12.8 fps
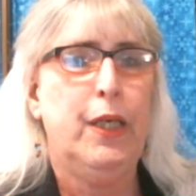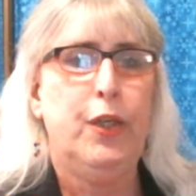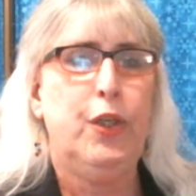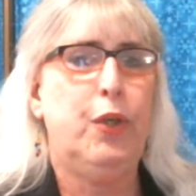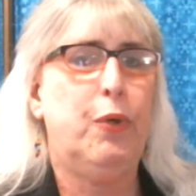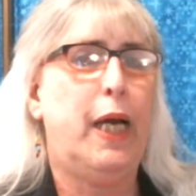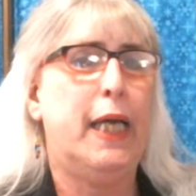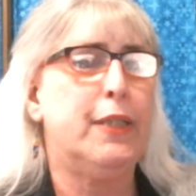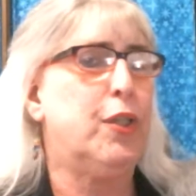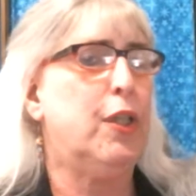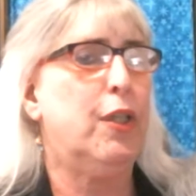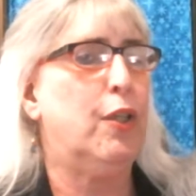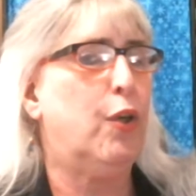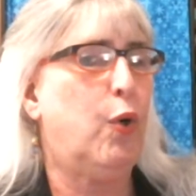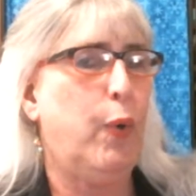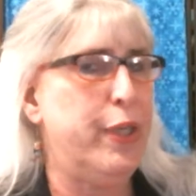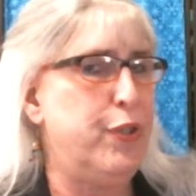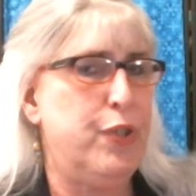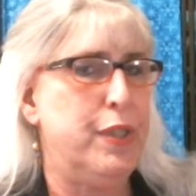You're asking
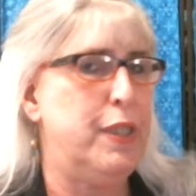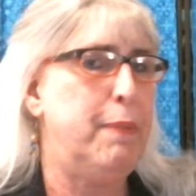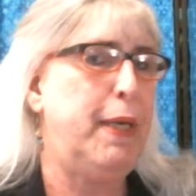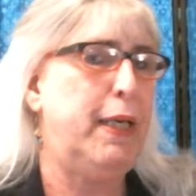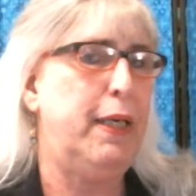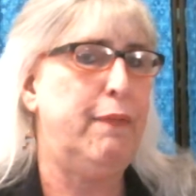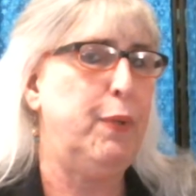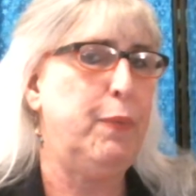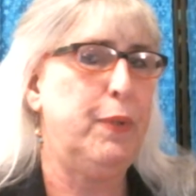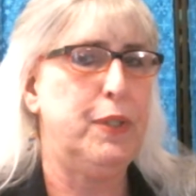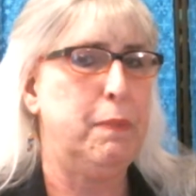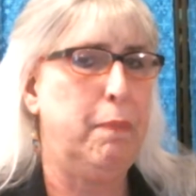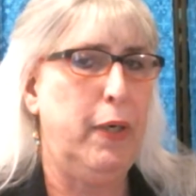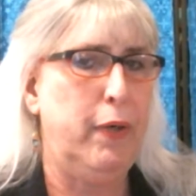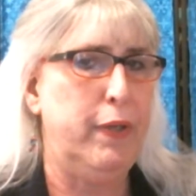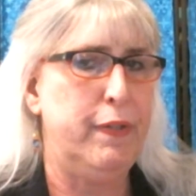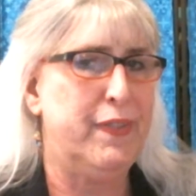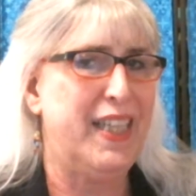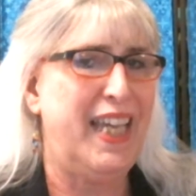questions about everyone's
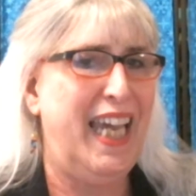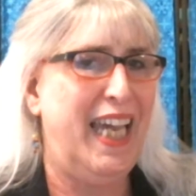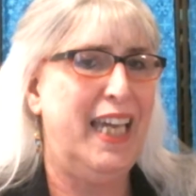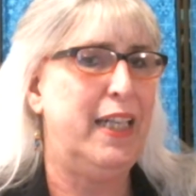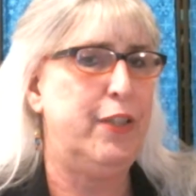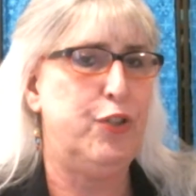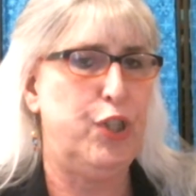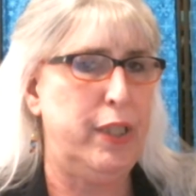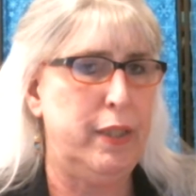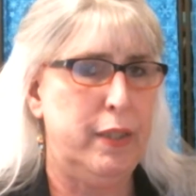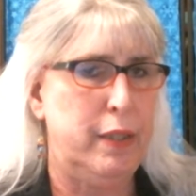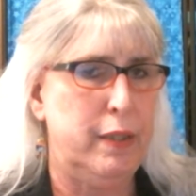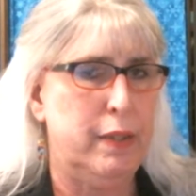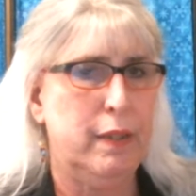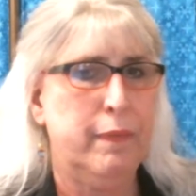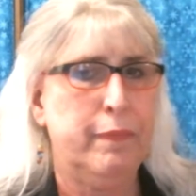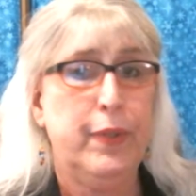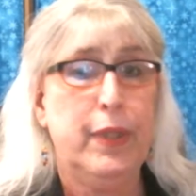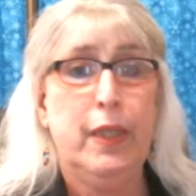motives and agendas.
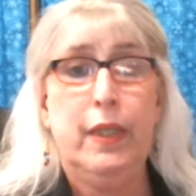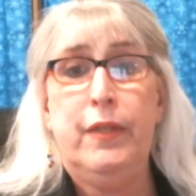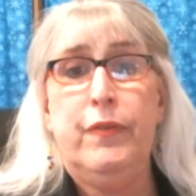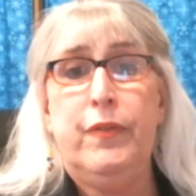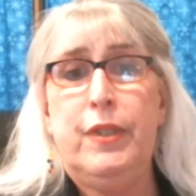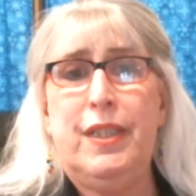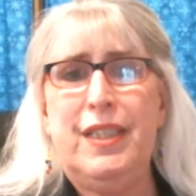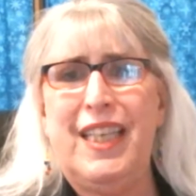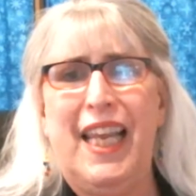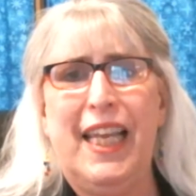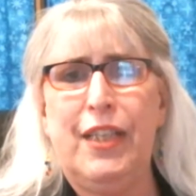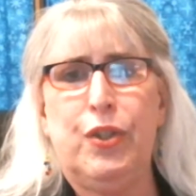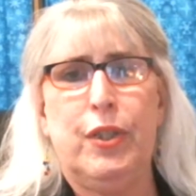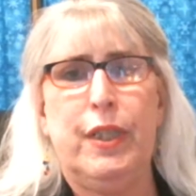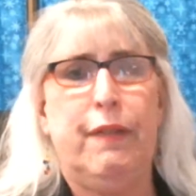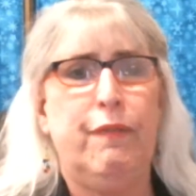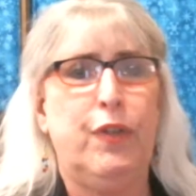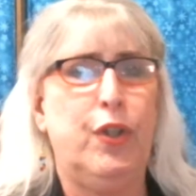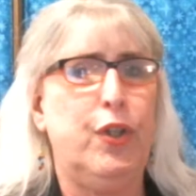This is actually
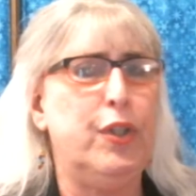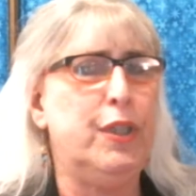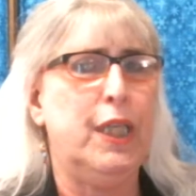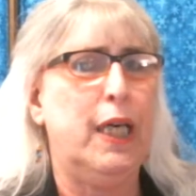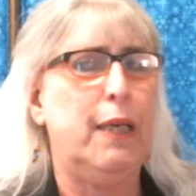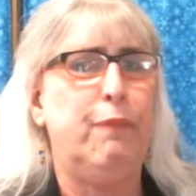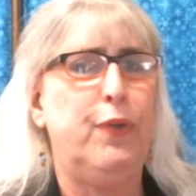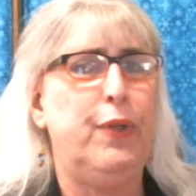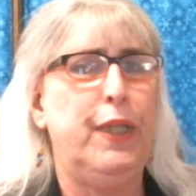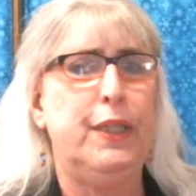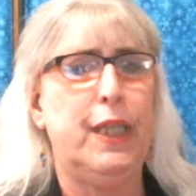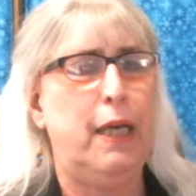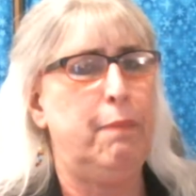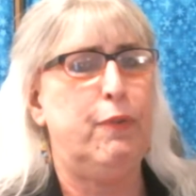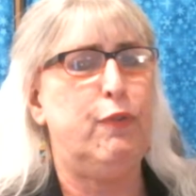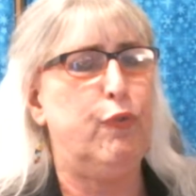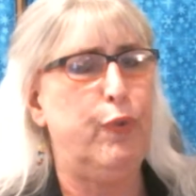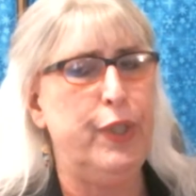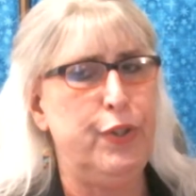a good time for any type
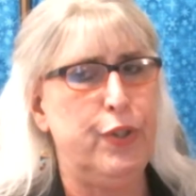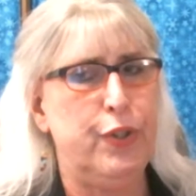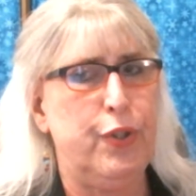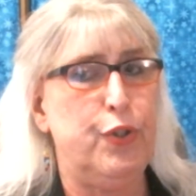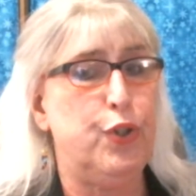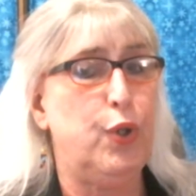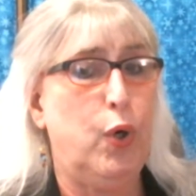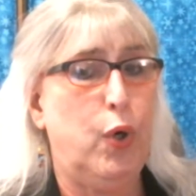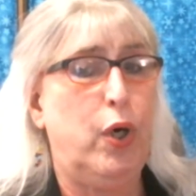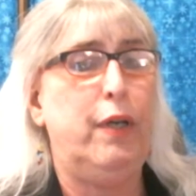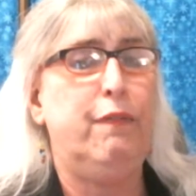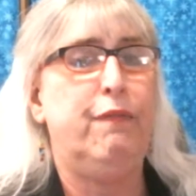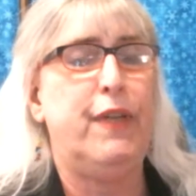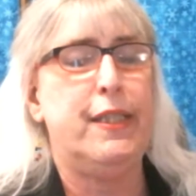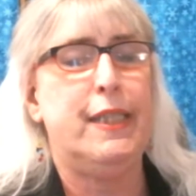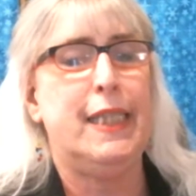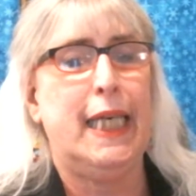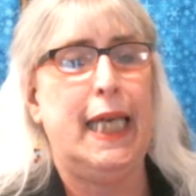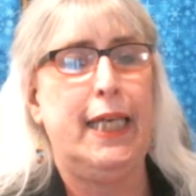of research or
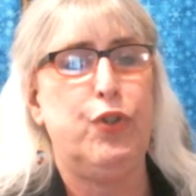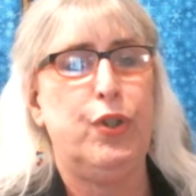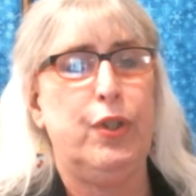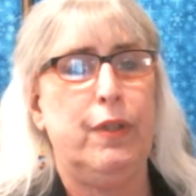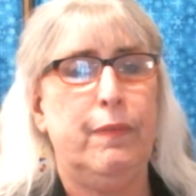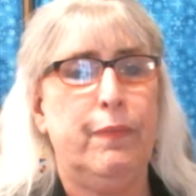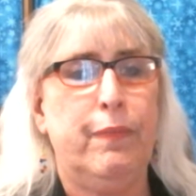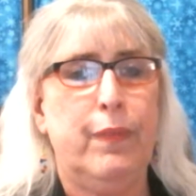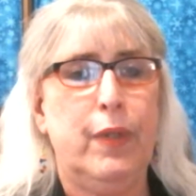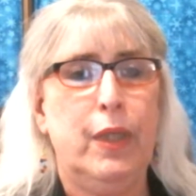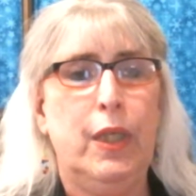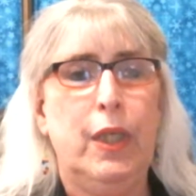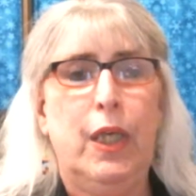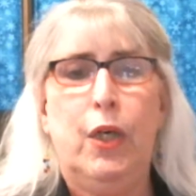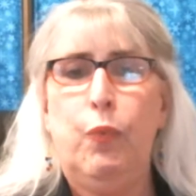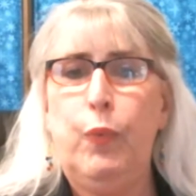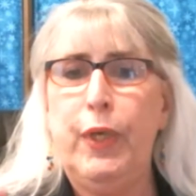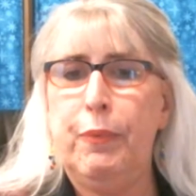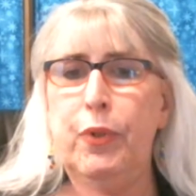investigation.
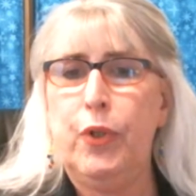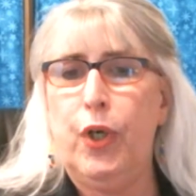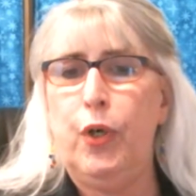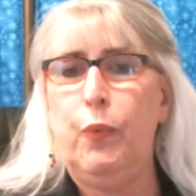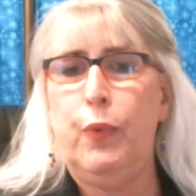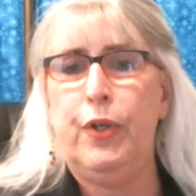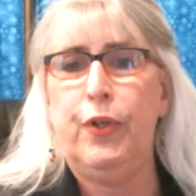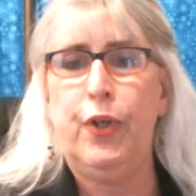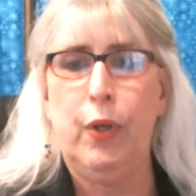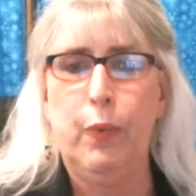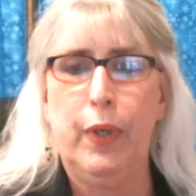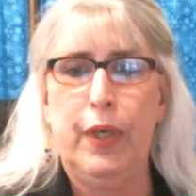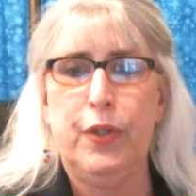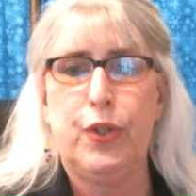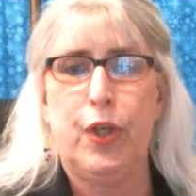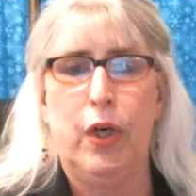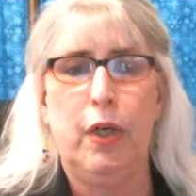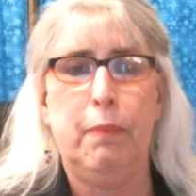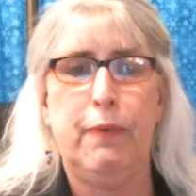We will go where no one has
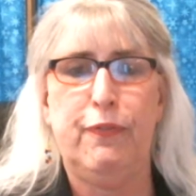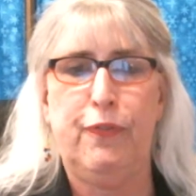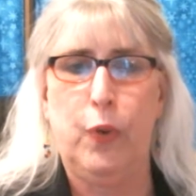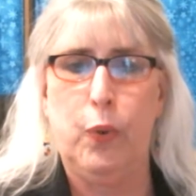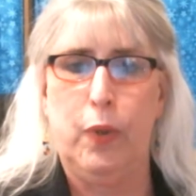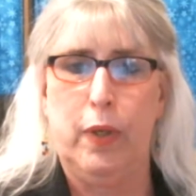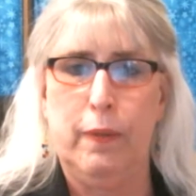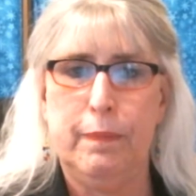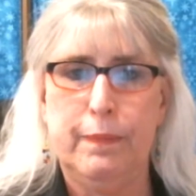gone before.